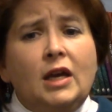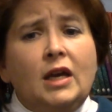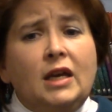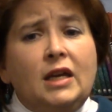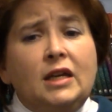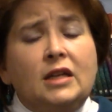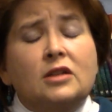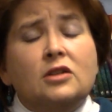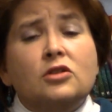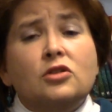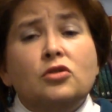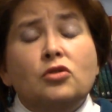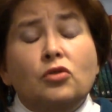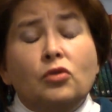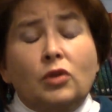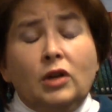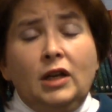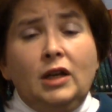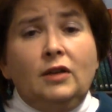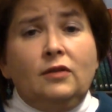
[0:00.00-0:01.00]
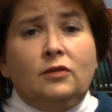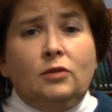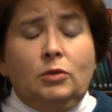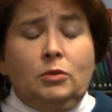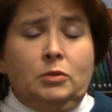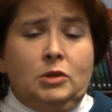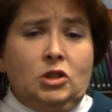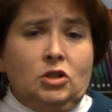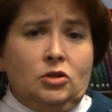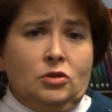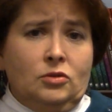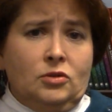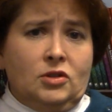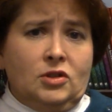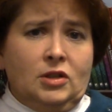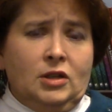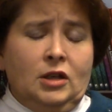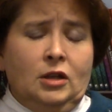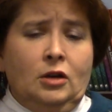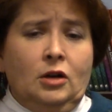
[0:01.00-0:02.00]
He is grieved when we choose
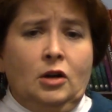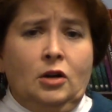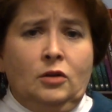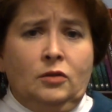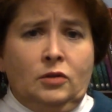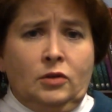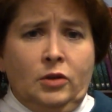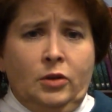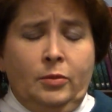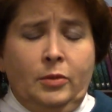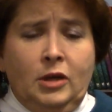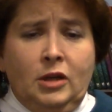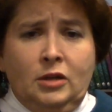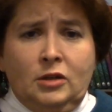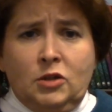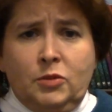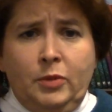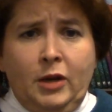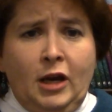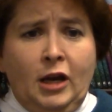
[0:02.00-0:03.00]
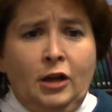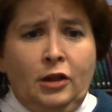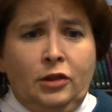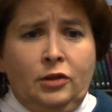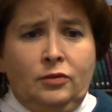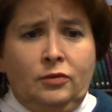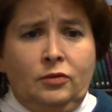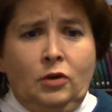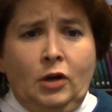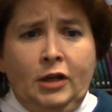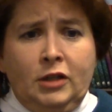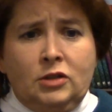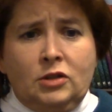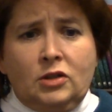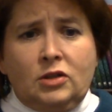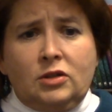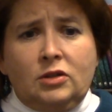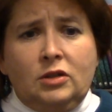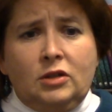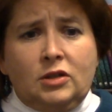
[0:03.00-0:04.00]
sin over His path of
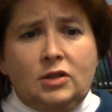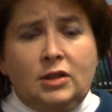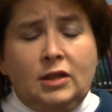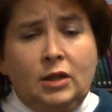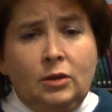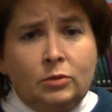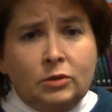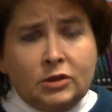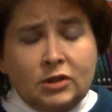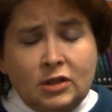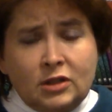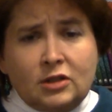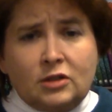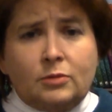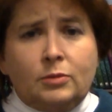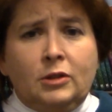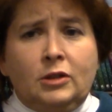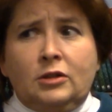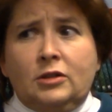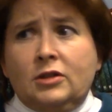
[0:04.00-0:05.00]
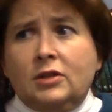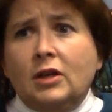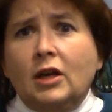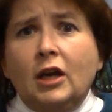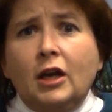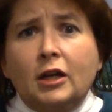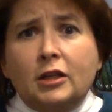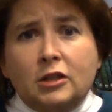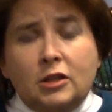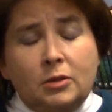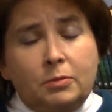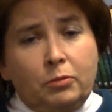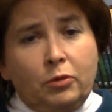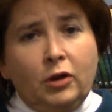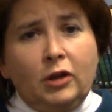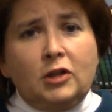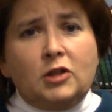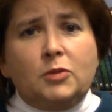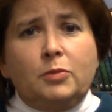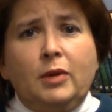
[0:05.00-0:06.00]
righteousness, and He will discipline us to
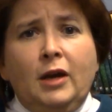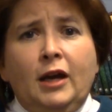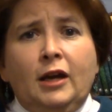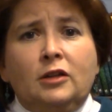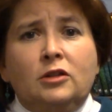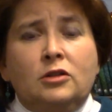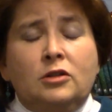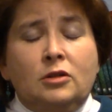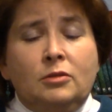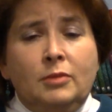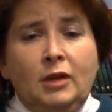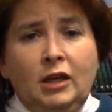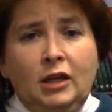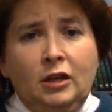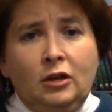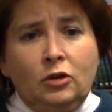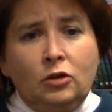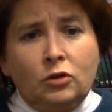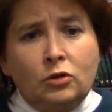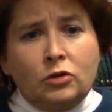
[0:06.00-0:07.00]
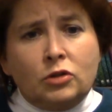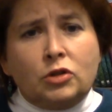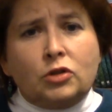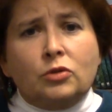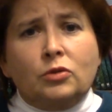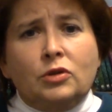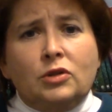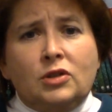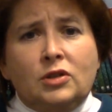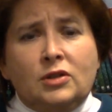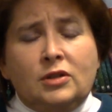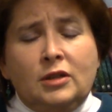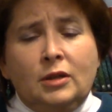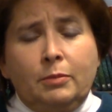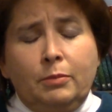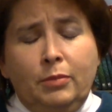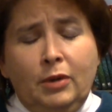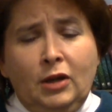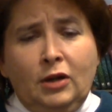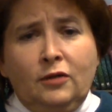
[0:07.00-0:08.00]
bring us back to making good choices
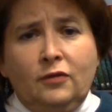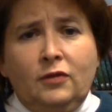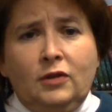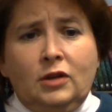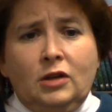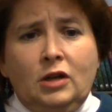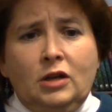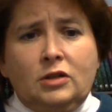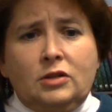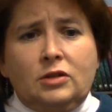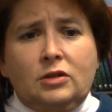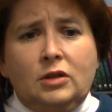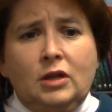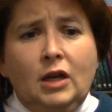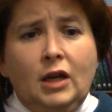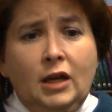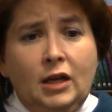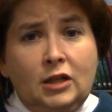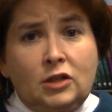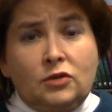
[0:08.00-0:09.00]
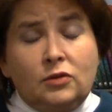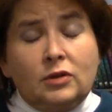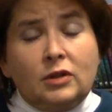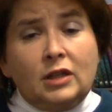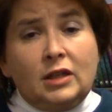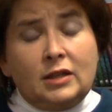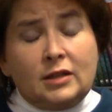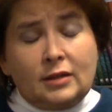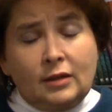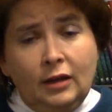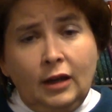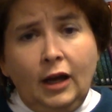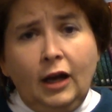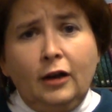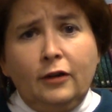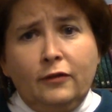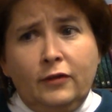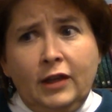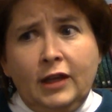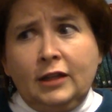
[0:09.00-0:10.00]
that benefit us. It's really His
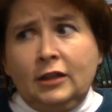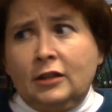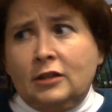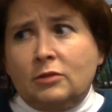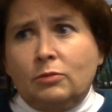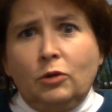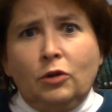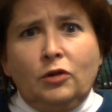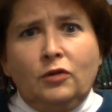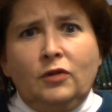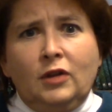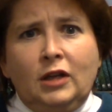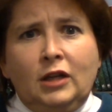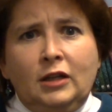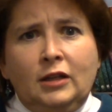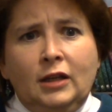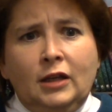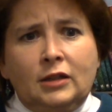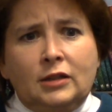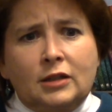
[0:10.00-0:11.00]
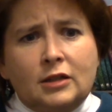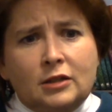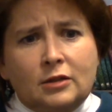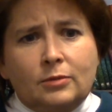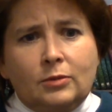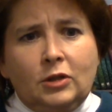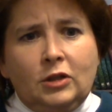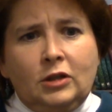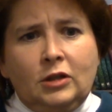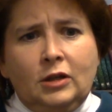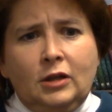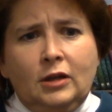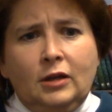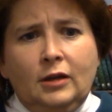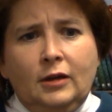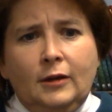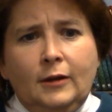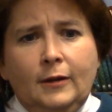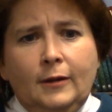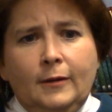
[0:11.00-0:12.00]
love then that's motivating that discipline.
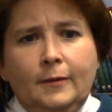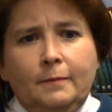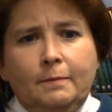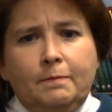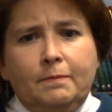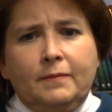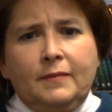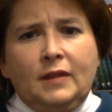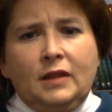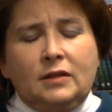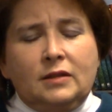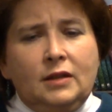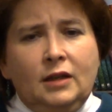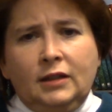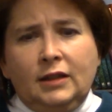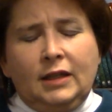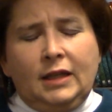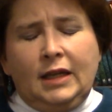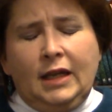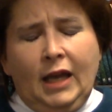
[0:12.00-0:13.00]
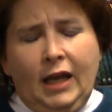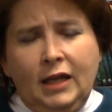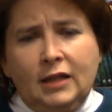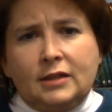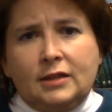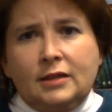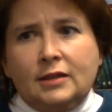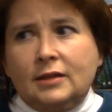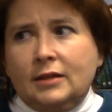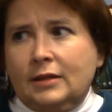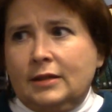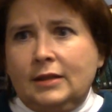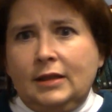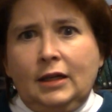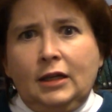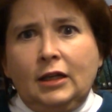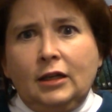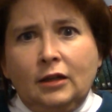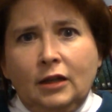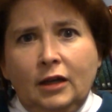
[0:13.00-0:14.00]
It's not that He hates us, it's
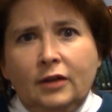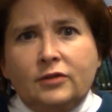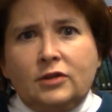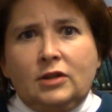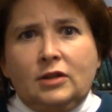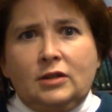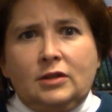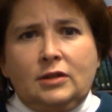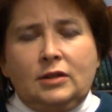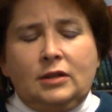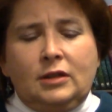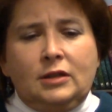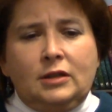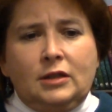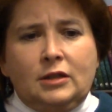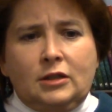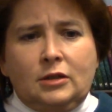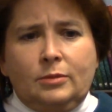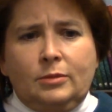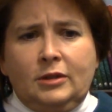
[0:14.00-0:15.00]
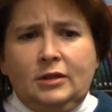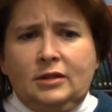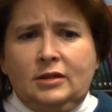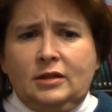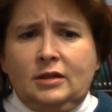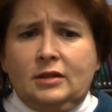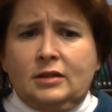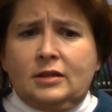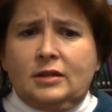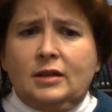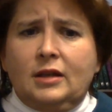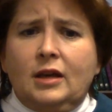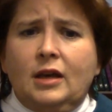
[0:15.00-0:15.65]
that He loves us that He disciplines us.